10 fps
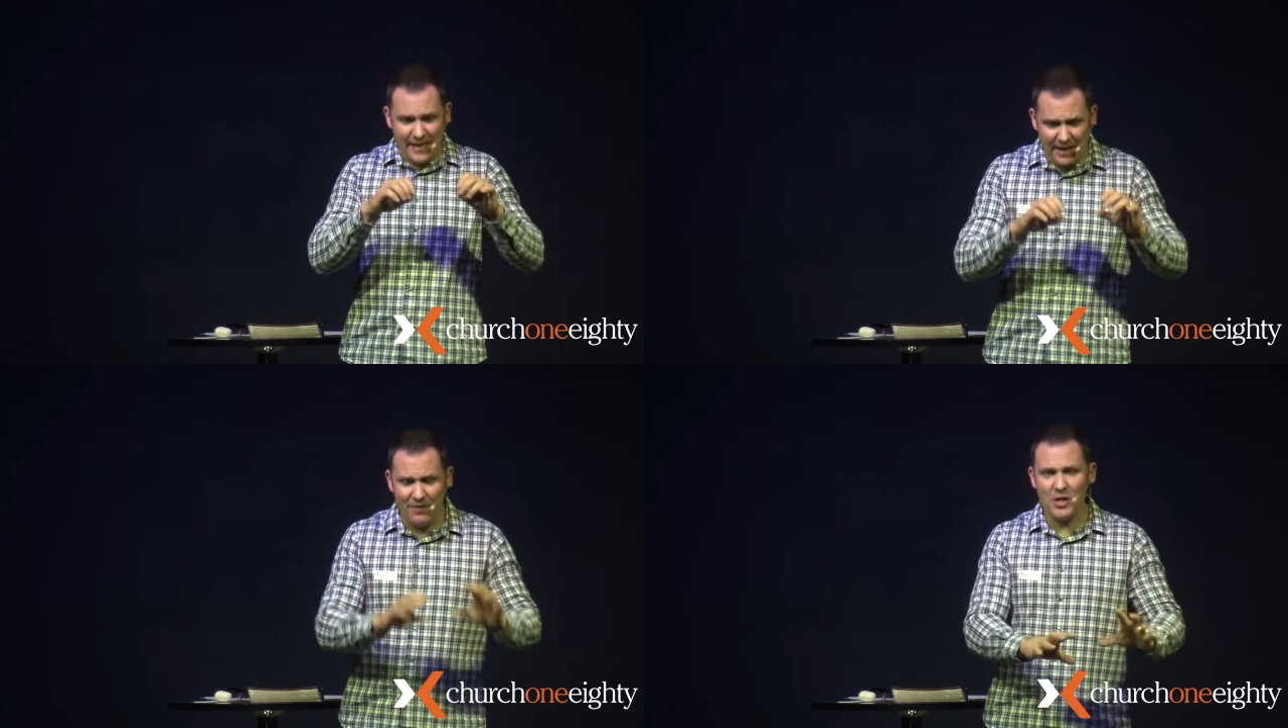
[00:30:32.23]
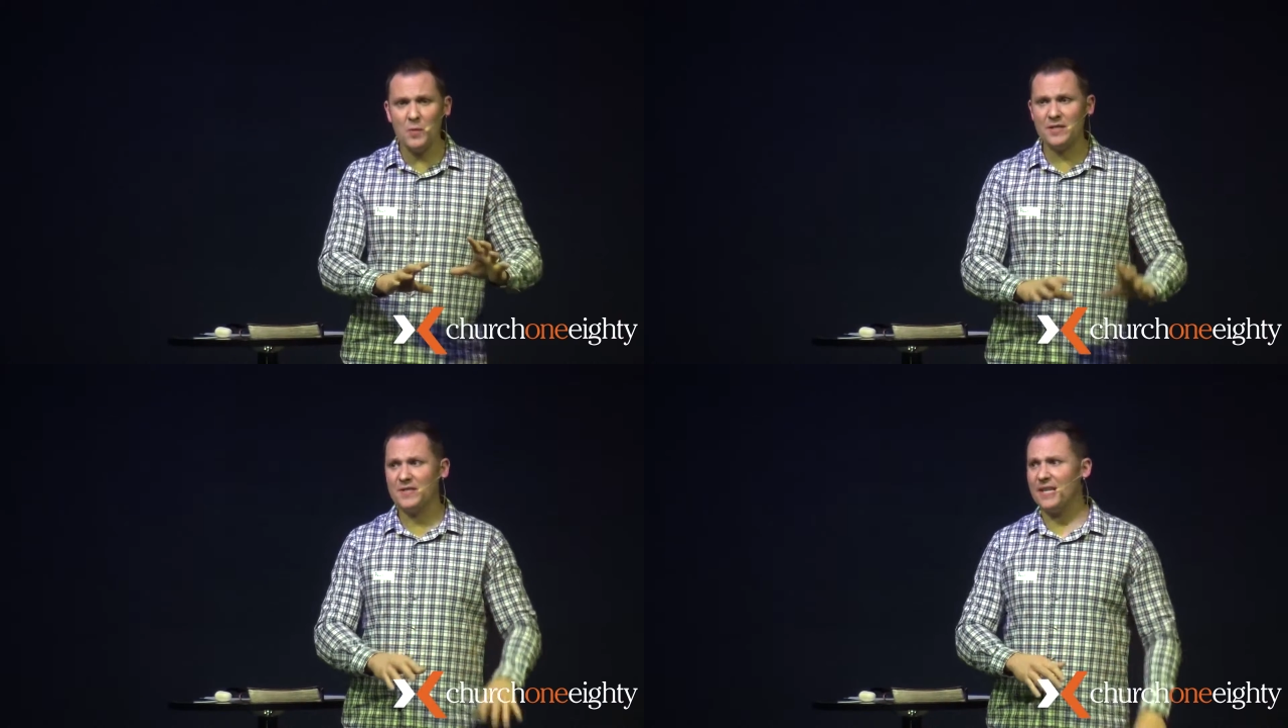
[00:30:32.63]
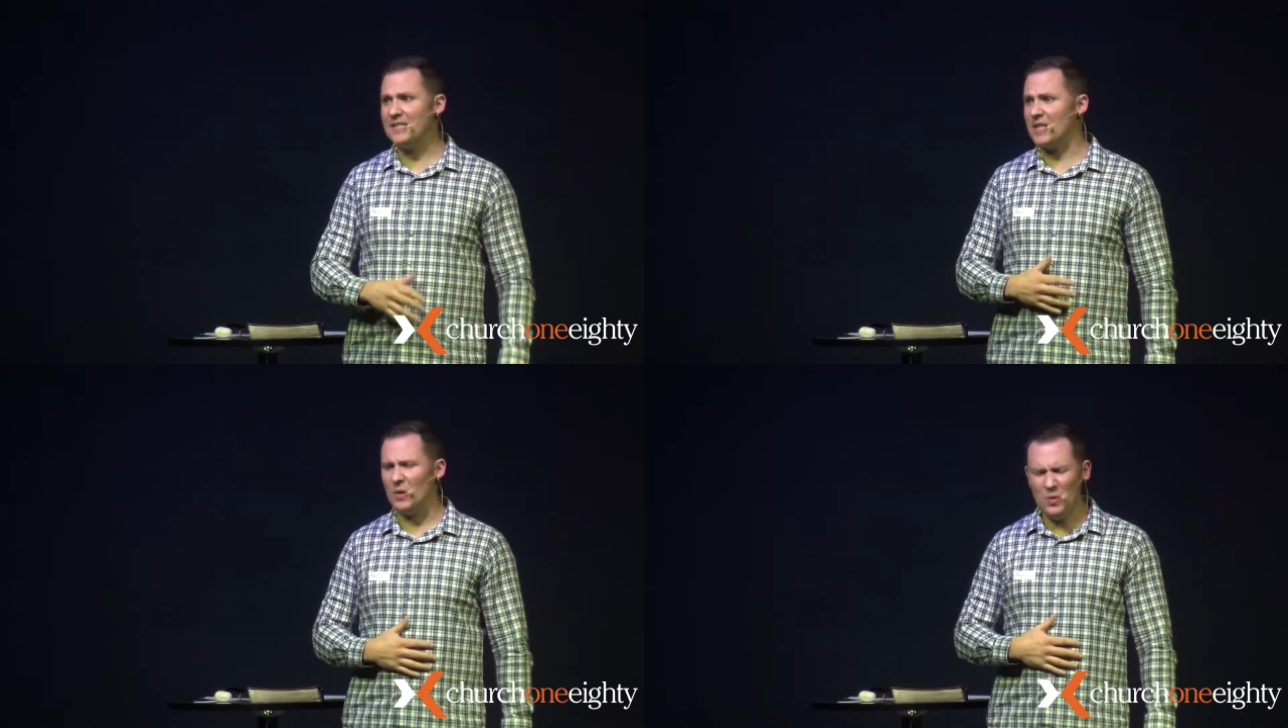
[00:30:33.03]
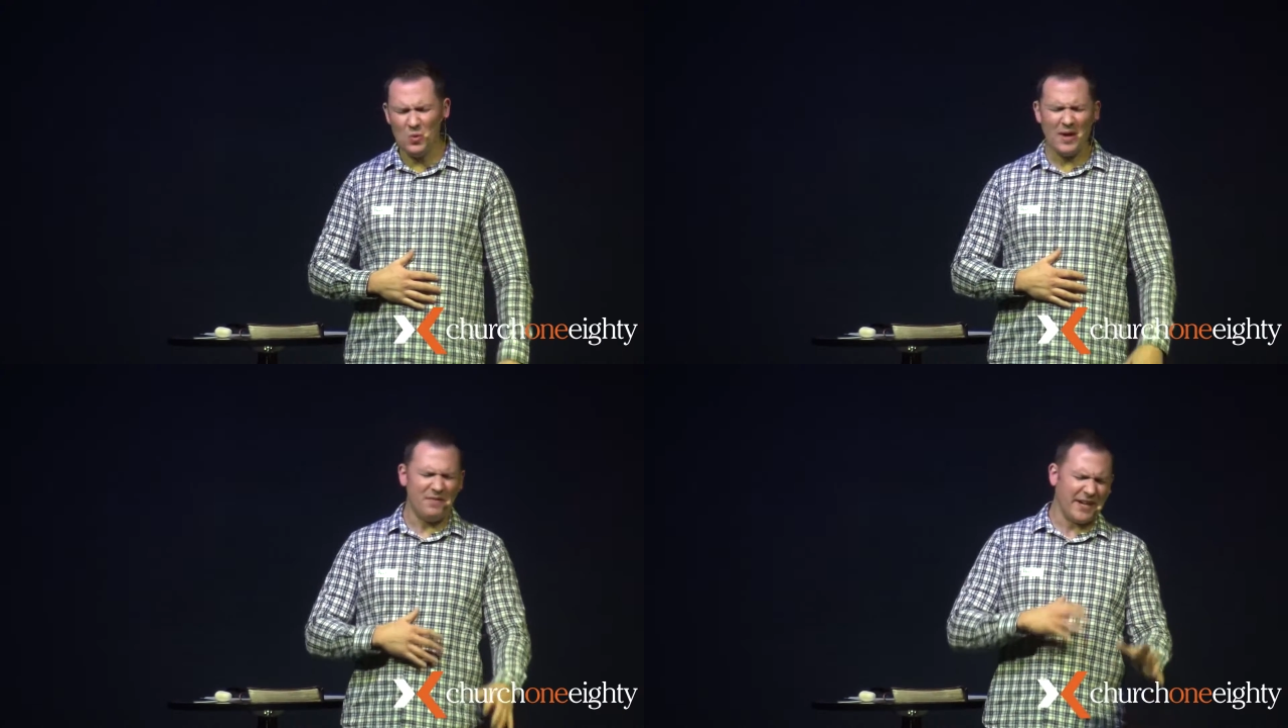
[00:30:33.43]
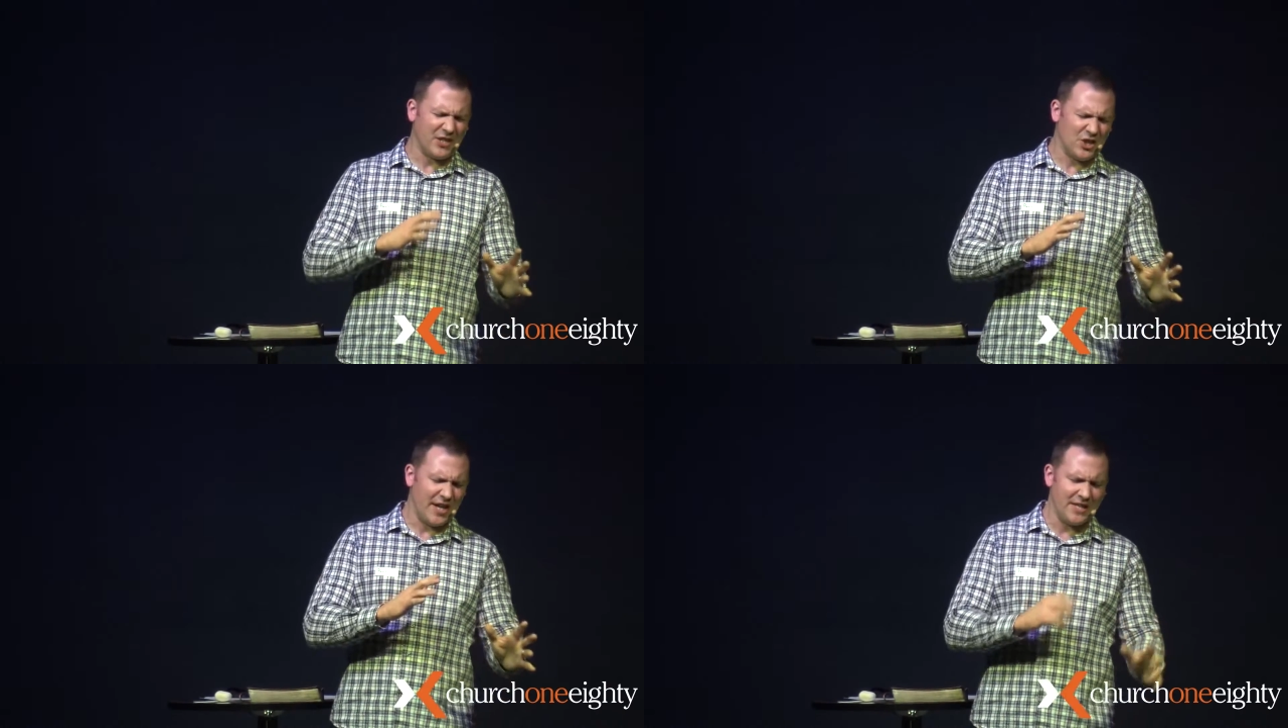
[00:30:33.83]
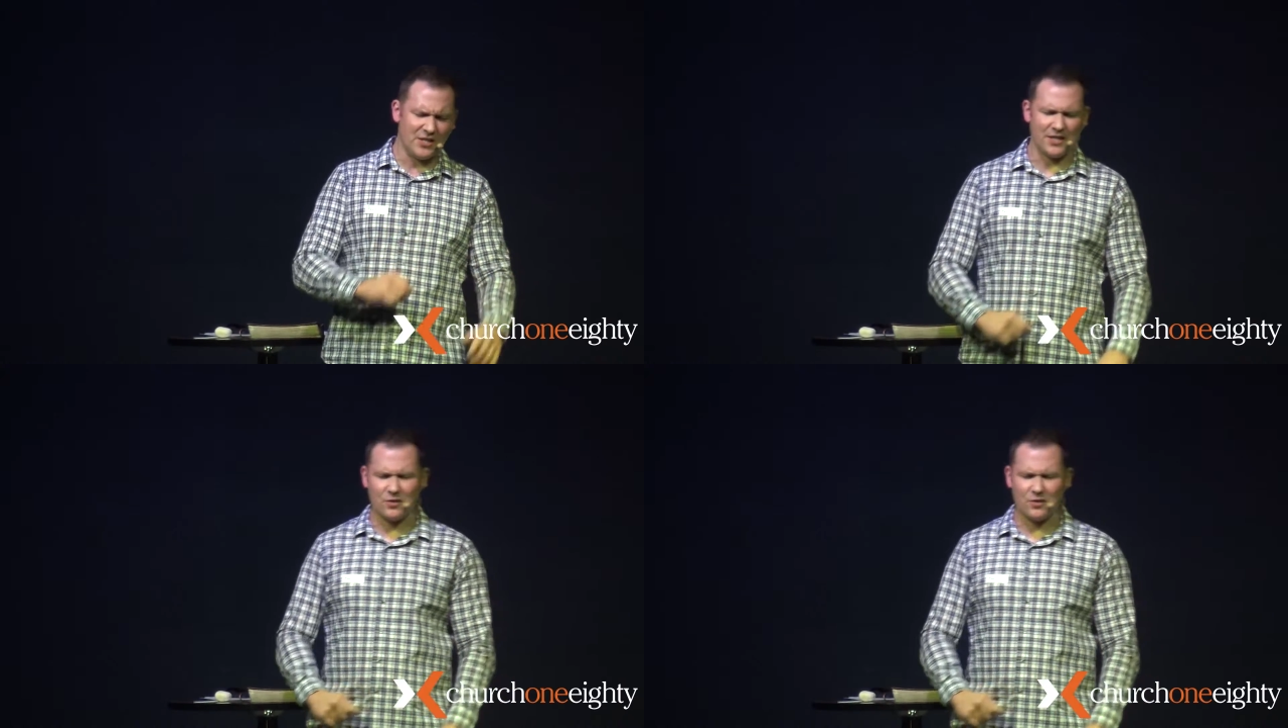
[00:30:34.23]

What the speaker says: giving you a sense that, oh, I've got to change this,